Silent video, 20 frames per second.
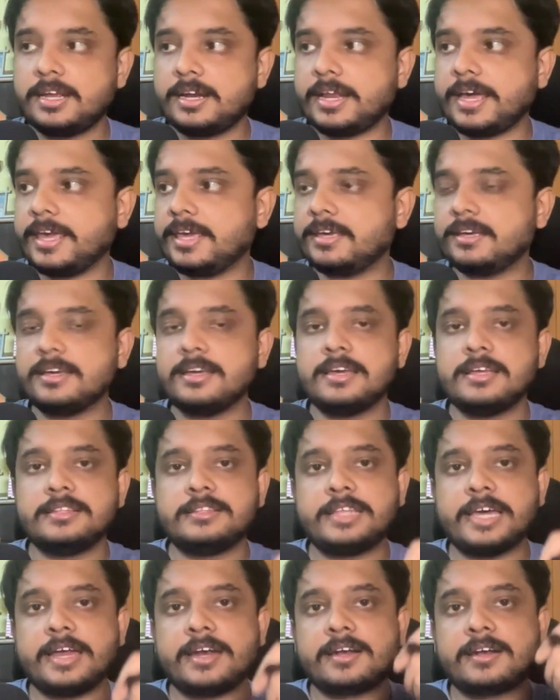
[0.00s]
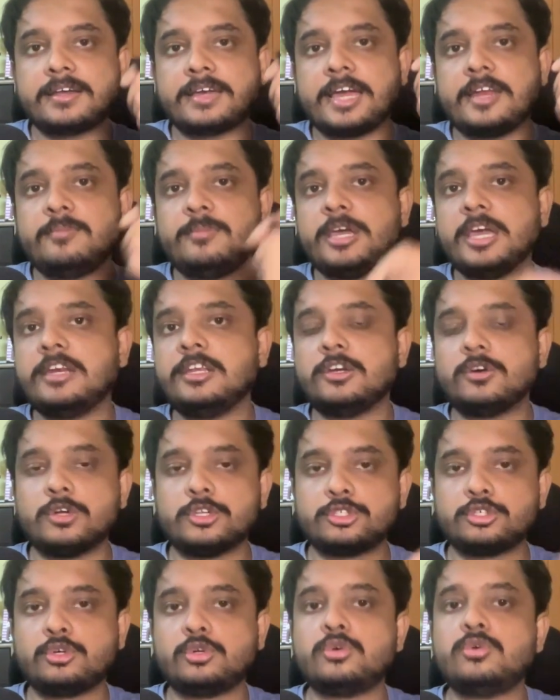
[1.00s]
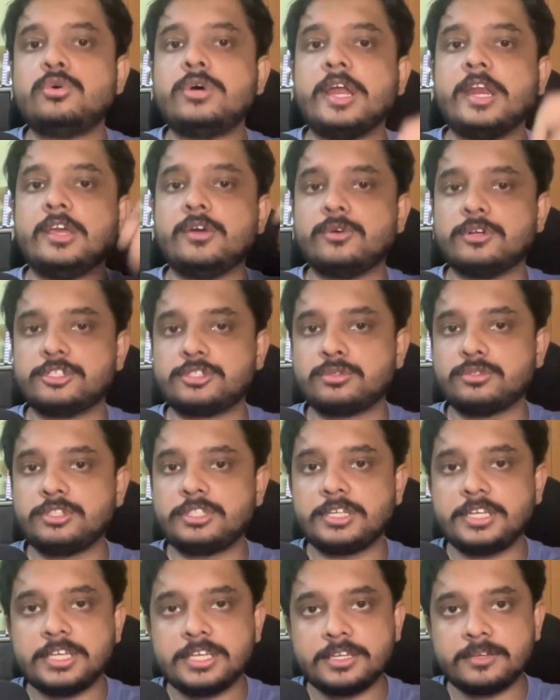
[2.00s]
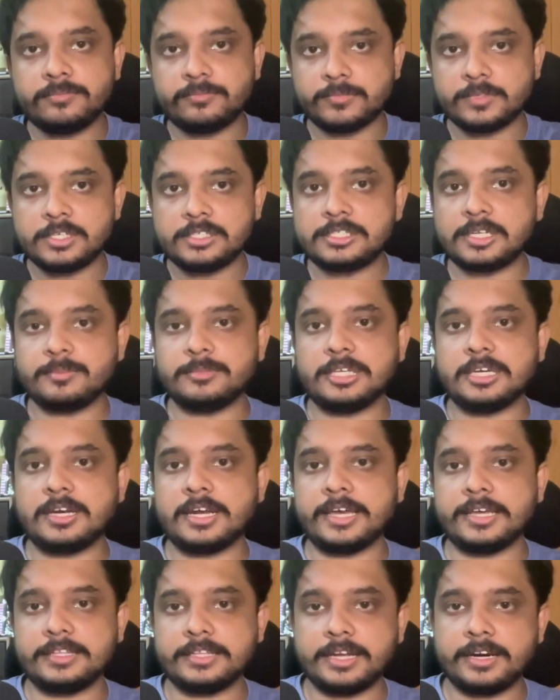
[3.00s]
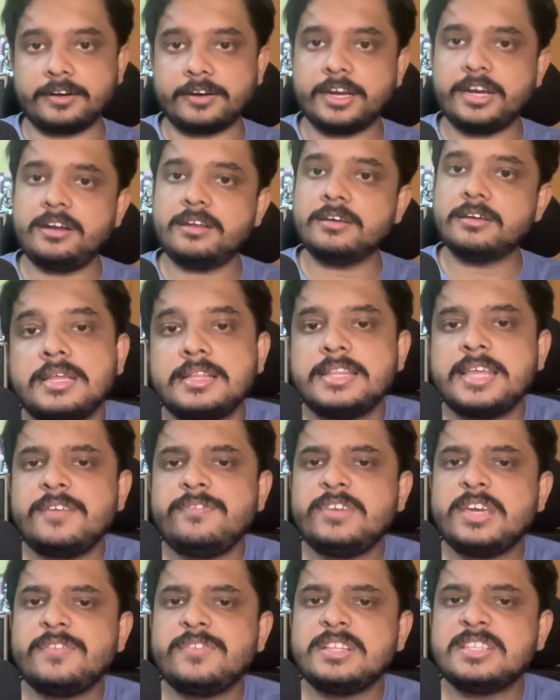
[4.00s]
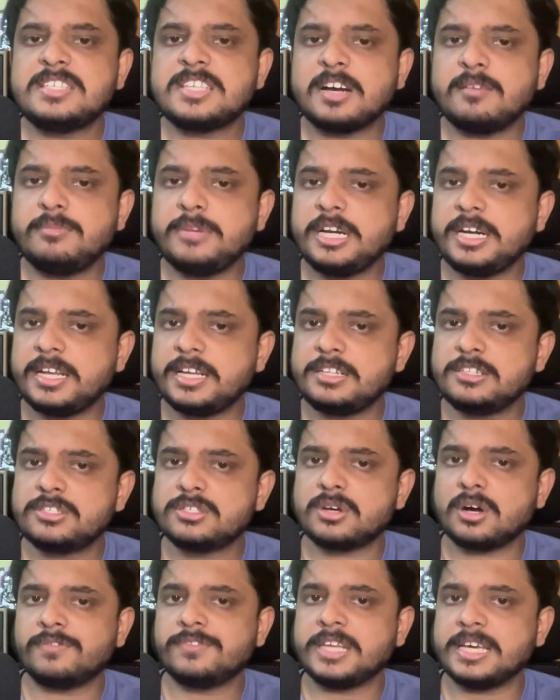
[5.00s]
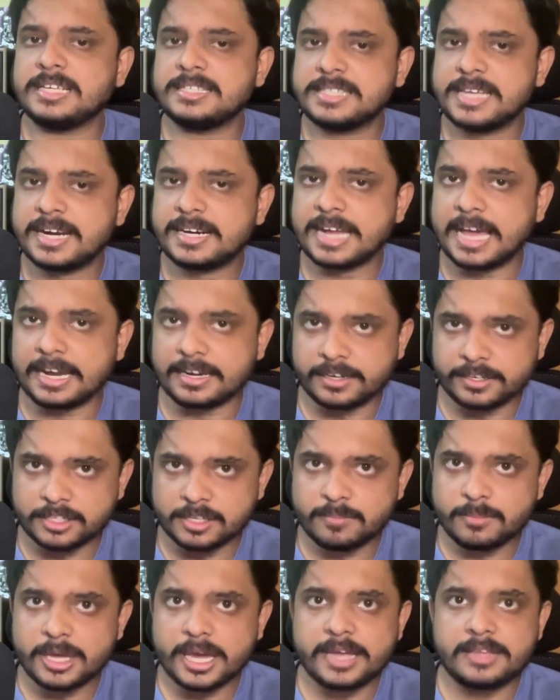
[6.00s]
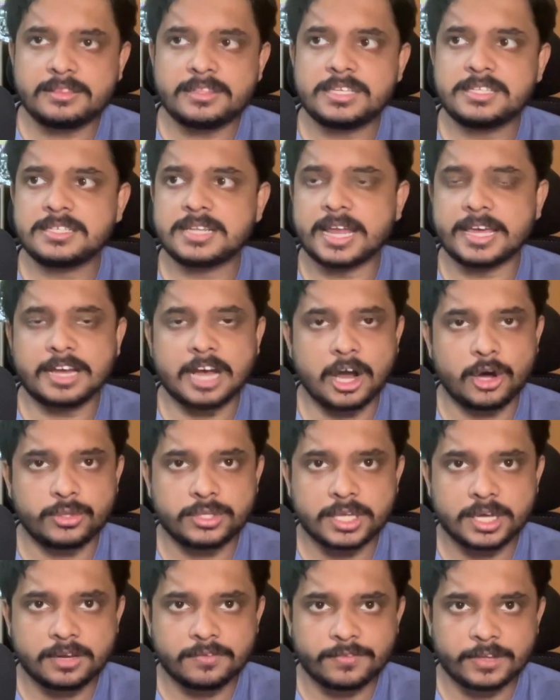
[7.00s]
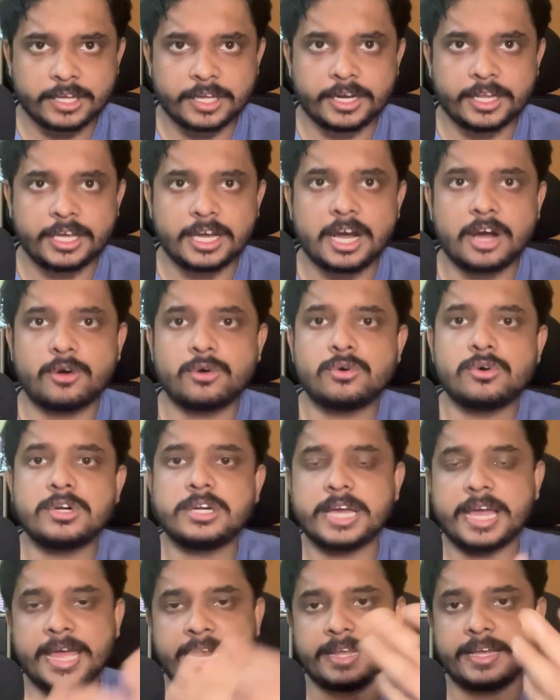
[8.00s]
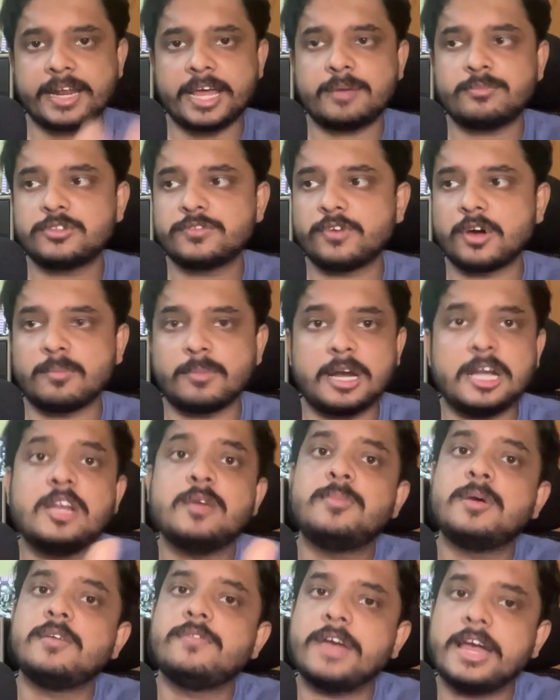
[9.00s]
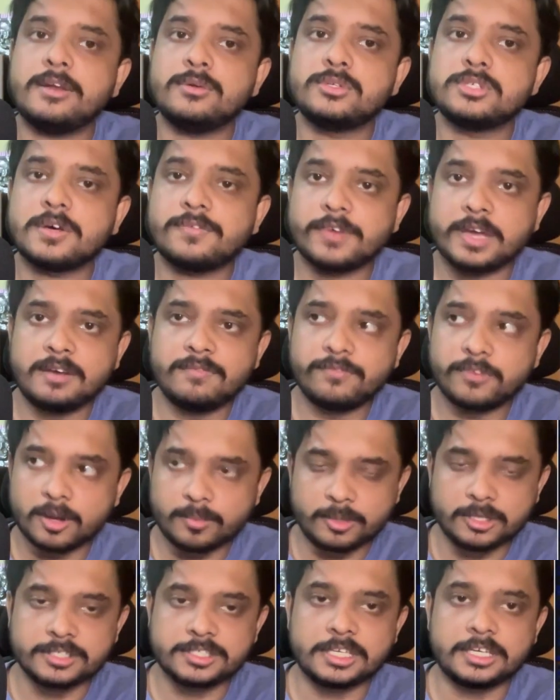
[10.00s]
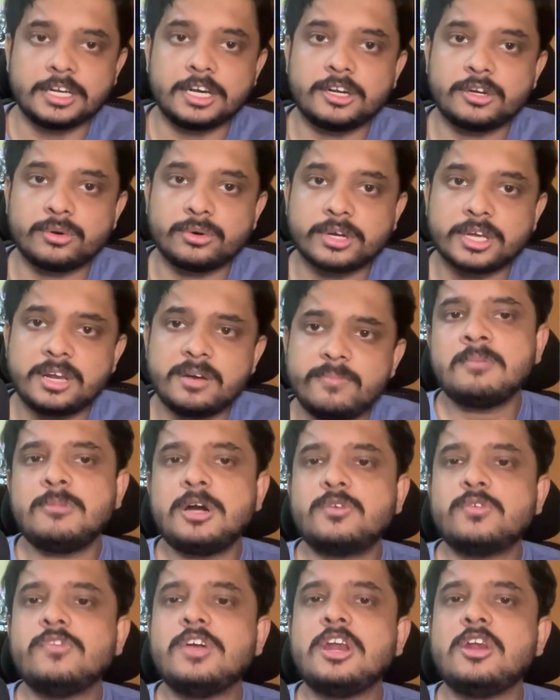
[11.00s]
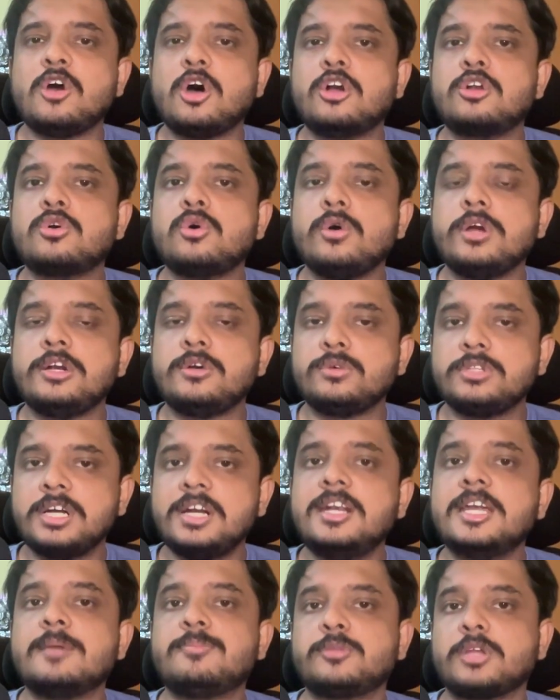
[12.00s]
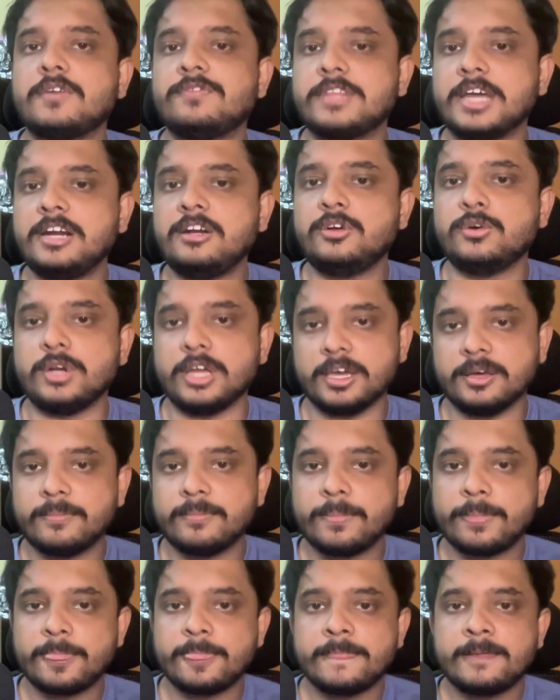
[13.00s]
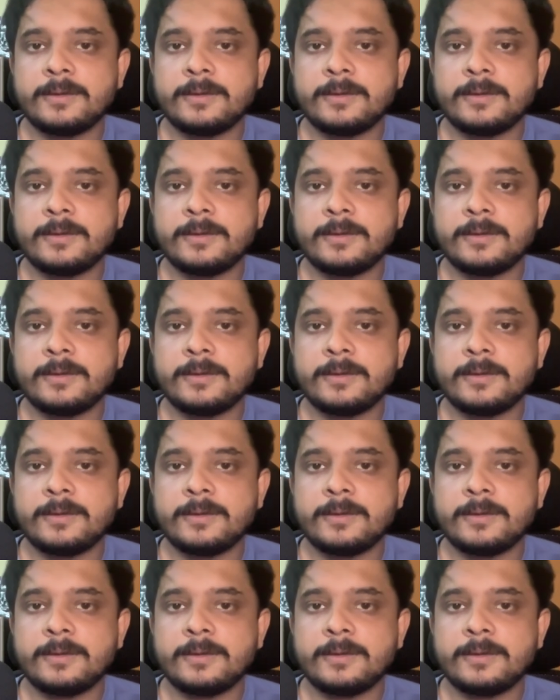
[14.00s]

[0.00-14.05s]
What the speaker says: Like, that can be n equals to 2, n equals to 3, something like that, right? They've given some details of the exact algorithm behind this, like how they are figuring out n-grams for multiple values of n from a single token, but we will not go into the depth of that today.